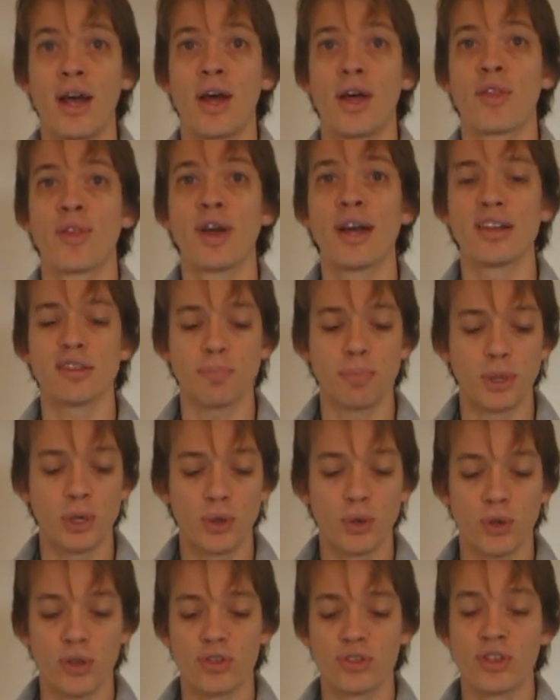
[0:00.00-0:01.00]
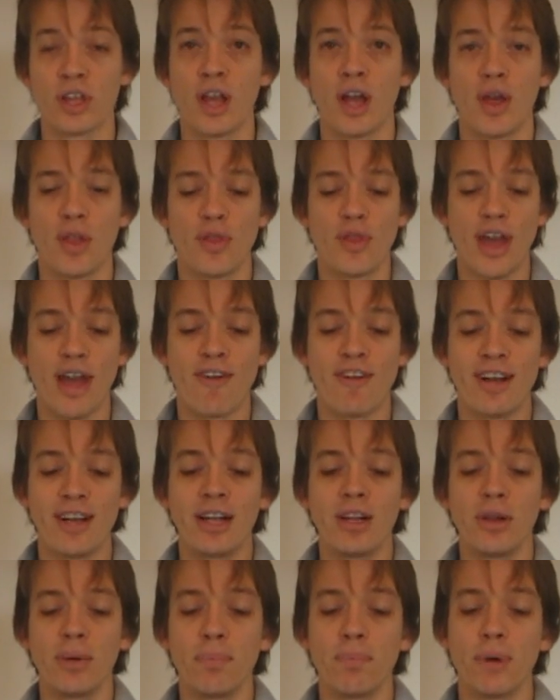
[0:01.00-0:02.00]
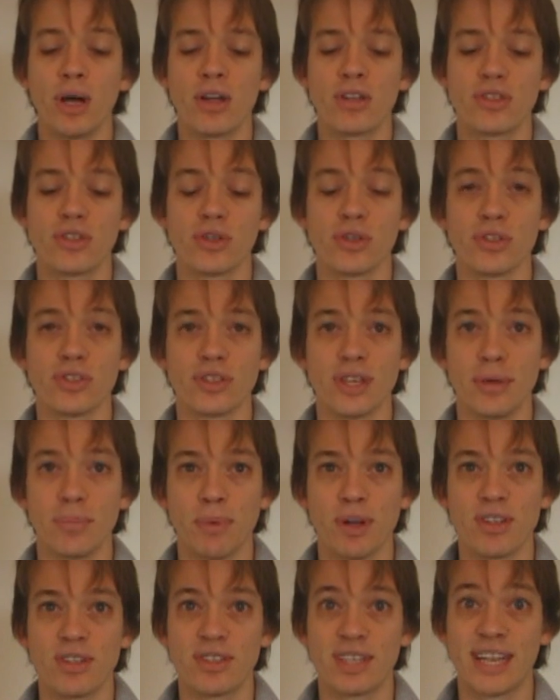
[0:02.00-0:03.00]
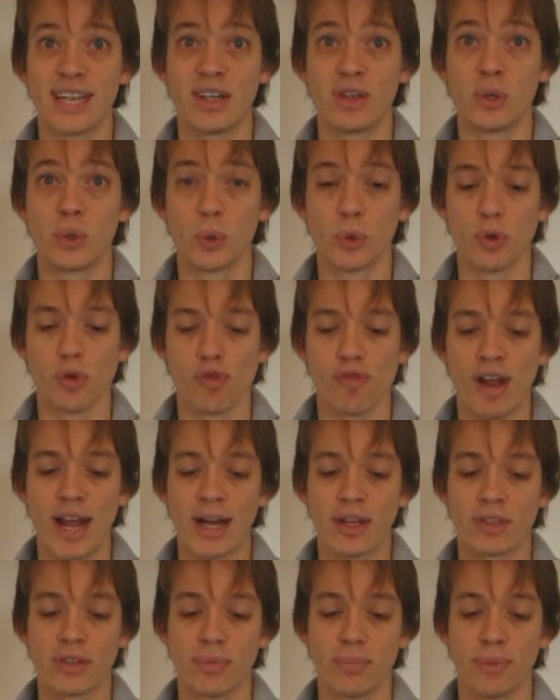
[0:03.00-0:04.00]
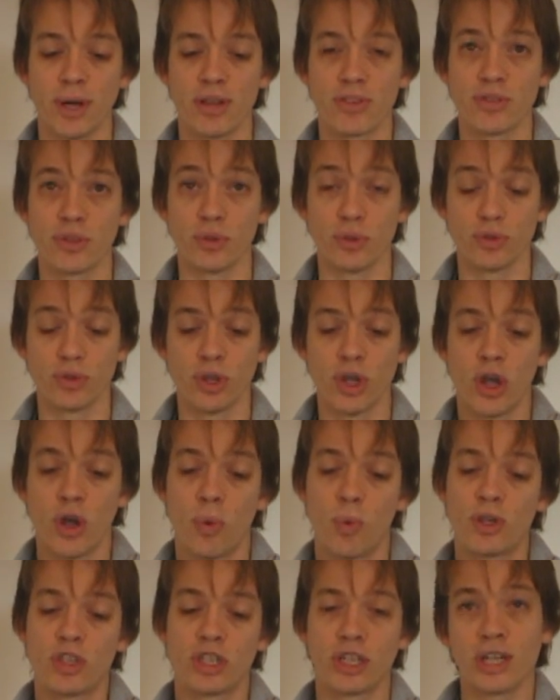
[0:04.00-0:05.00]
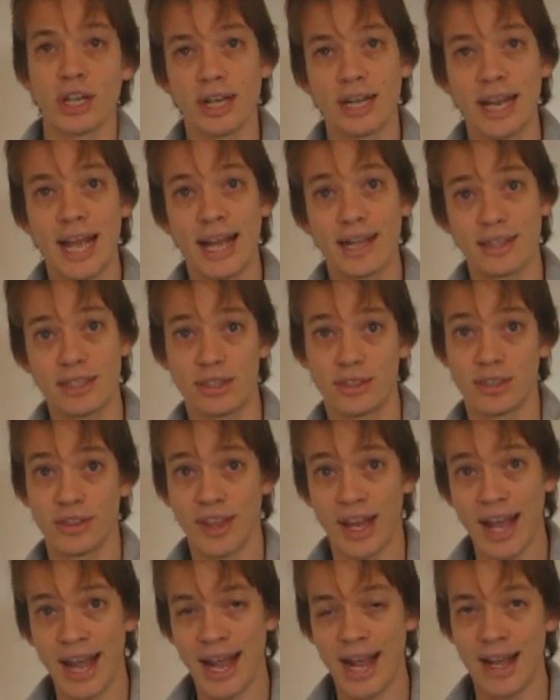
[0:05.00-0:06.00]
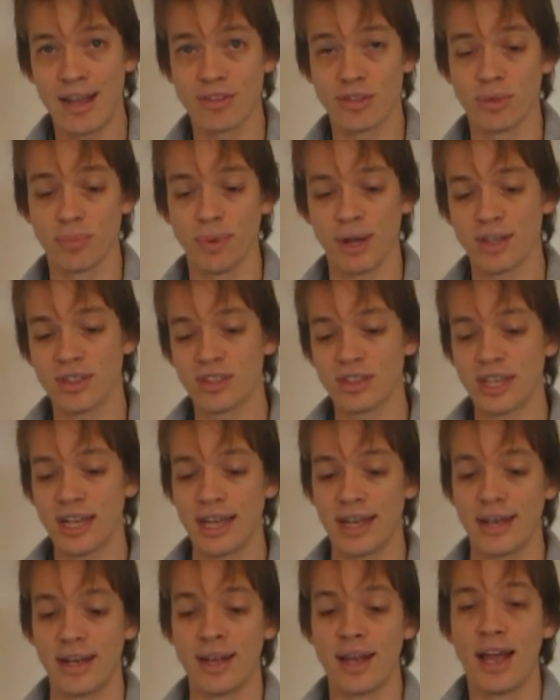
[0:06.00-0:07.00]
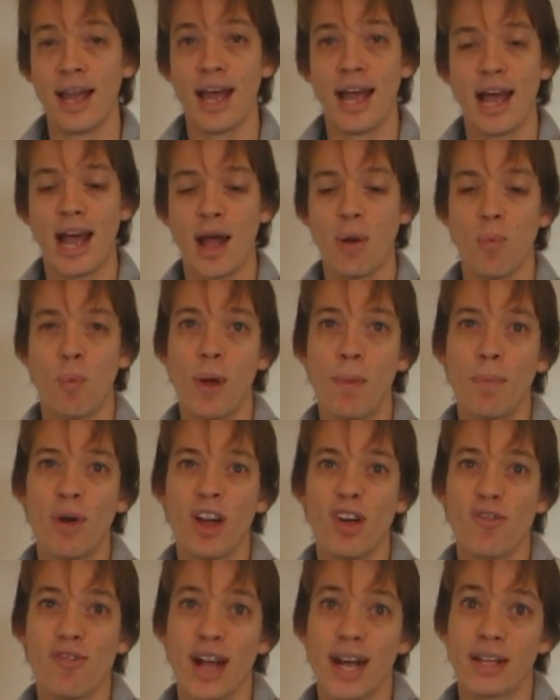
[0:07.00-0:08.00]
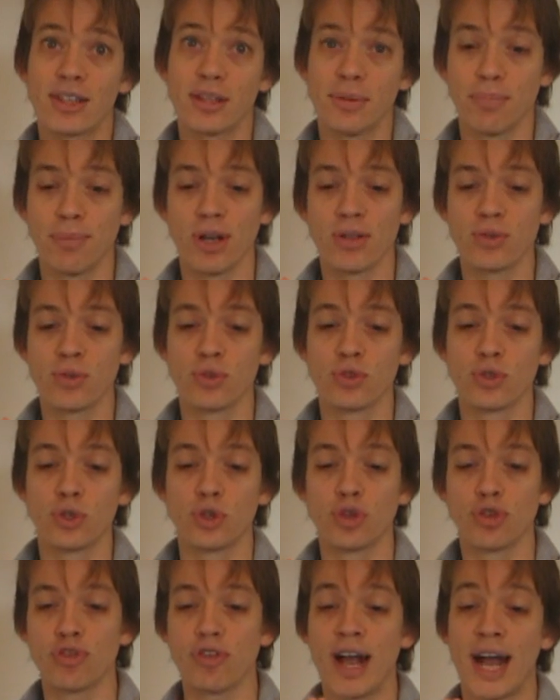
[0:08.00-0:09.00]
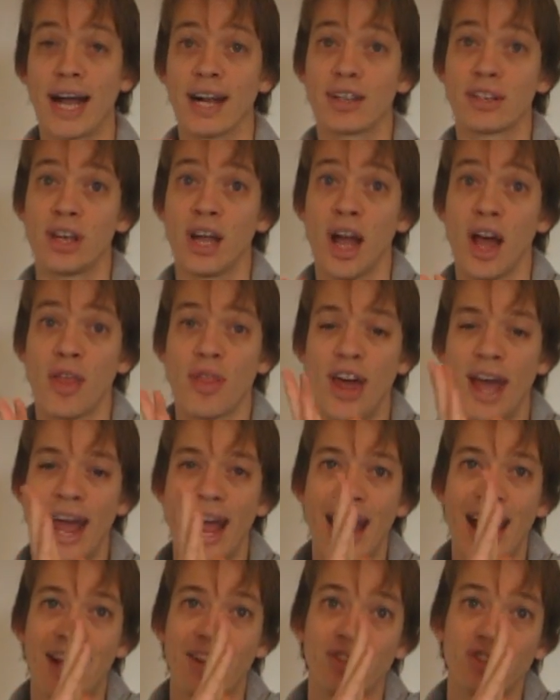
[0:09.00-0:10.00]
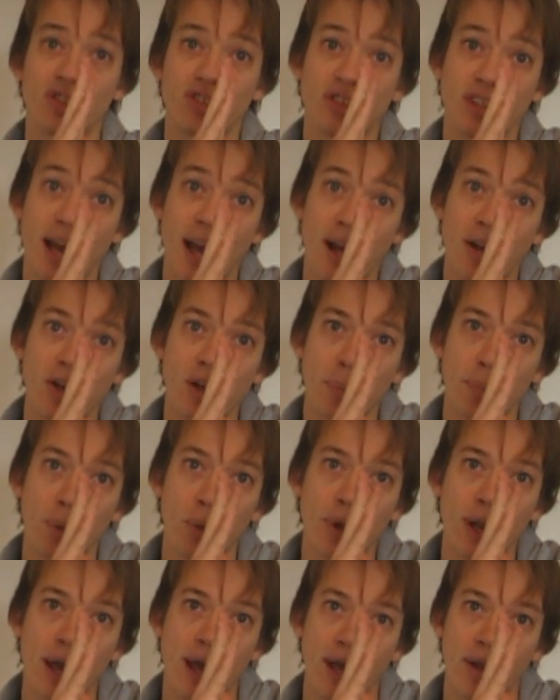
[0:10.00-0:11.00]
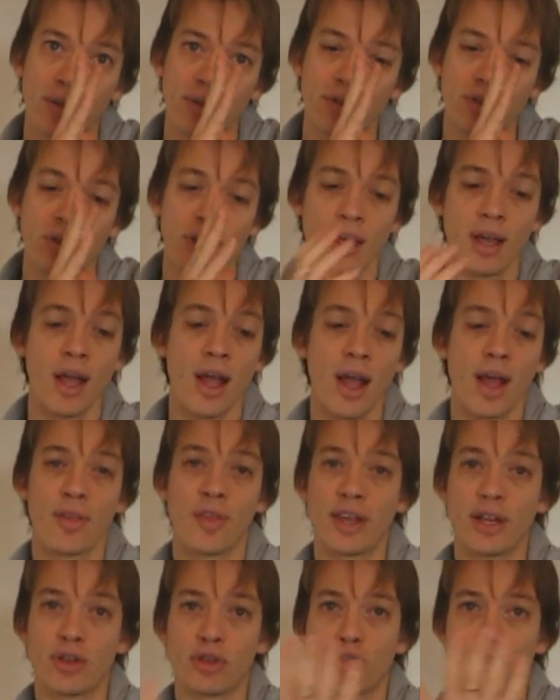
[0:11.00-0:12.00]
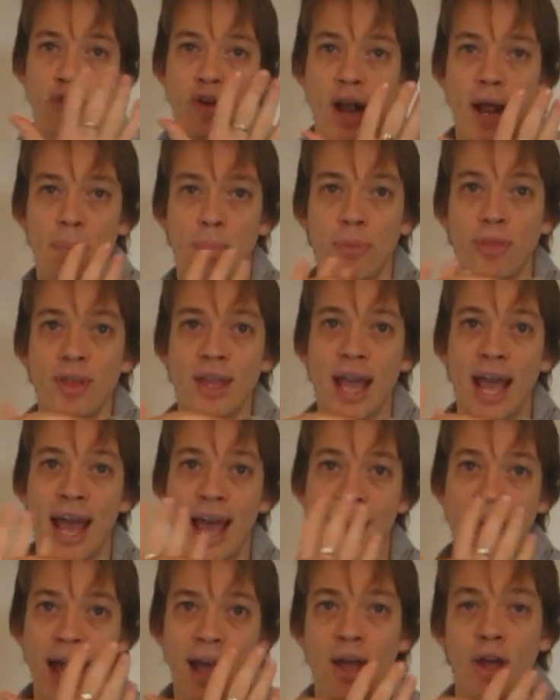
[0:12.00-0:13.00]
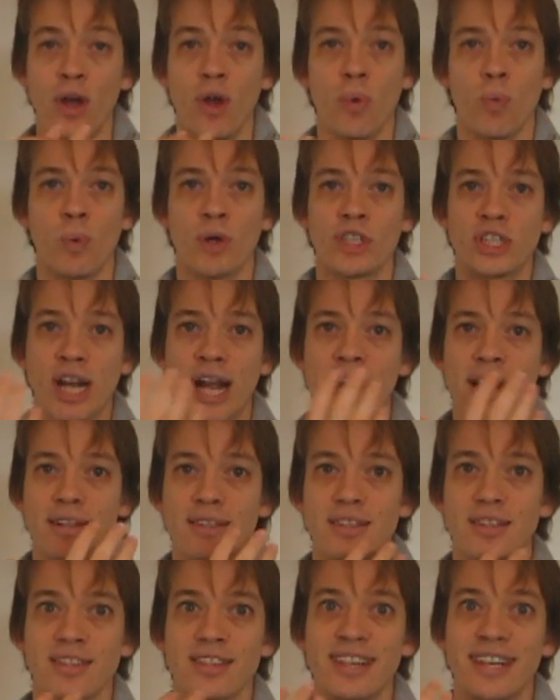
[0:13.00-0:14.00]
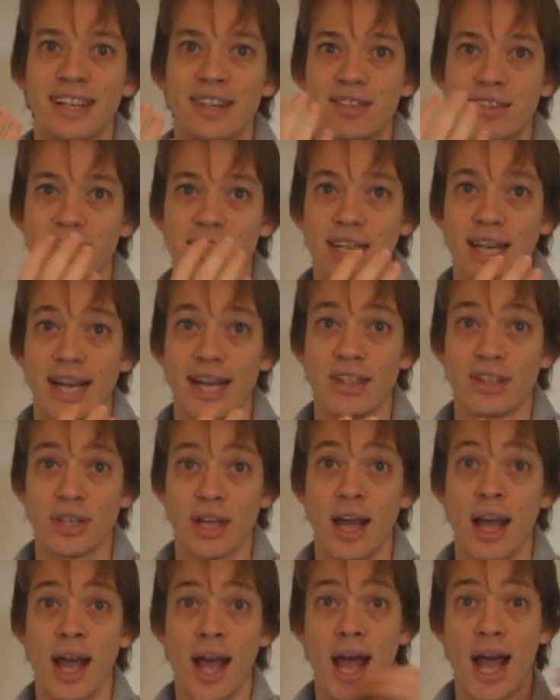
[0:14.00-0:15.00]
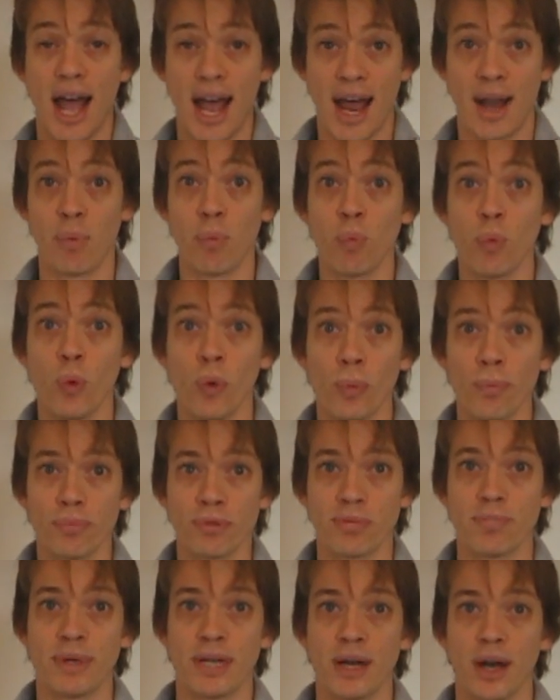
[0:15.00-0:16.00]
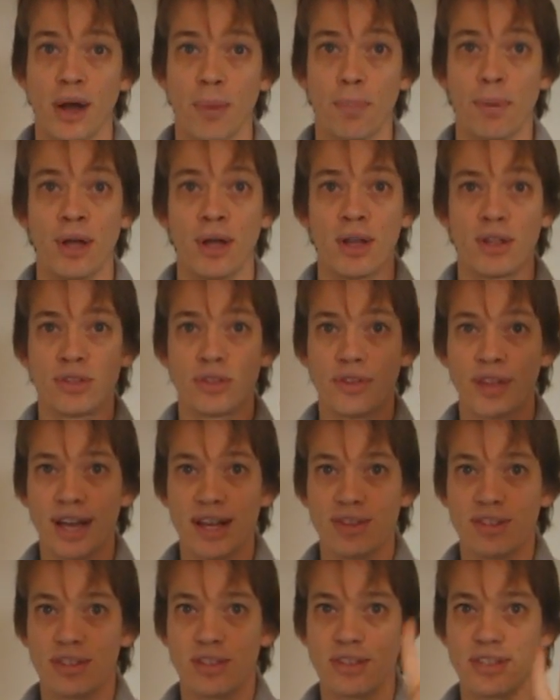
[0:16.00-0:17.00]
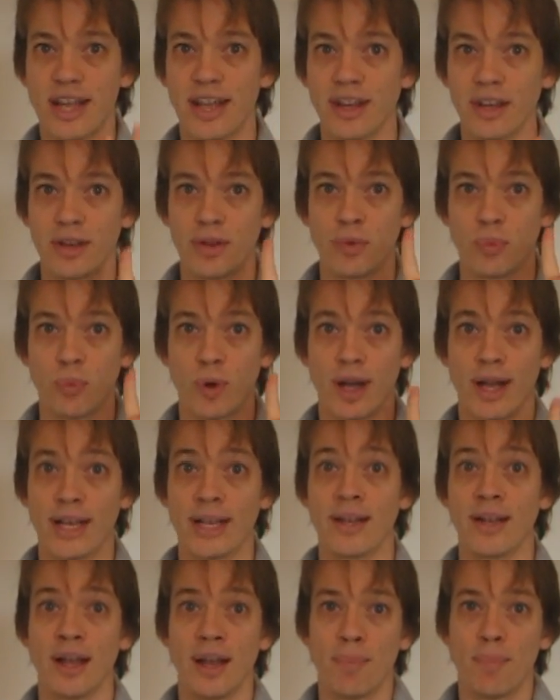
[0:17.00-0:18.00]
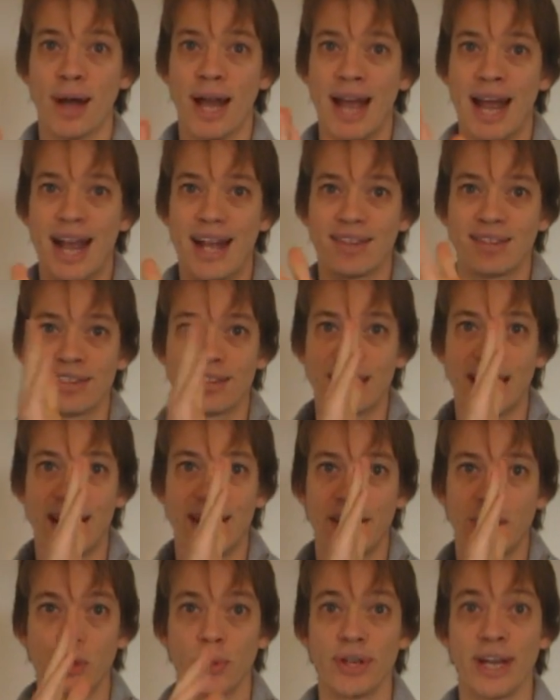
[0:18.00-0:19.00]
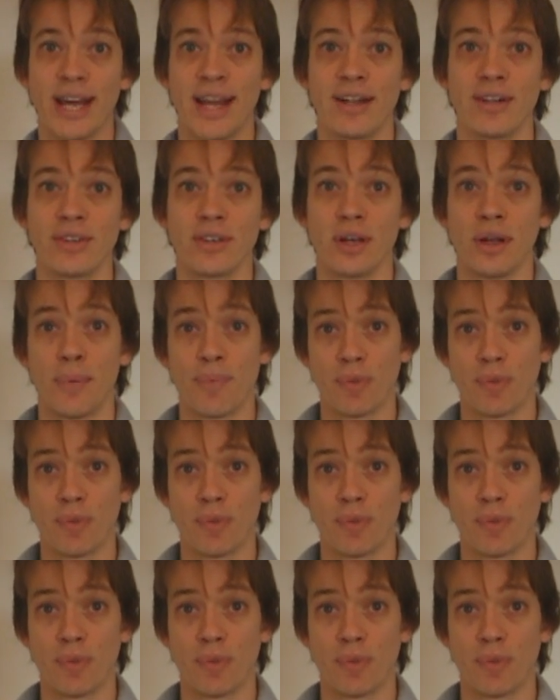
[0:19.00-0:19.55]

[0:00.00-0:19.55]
That's because there are little muscles in my skin called erector muscles which are connected to the hairs on my skin and when my erector muscles contract the hairs stand up on end, they trap the air which acts as an insulator and warms me up. So that's the second way, my hair's standing on end.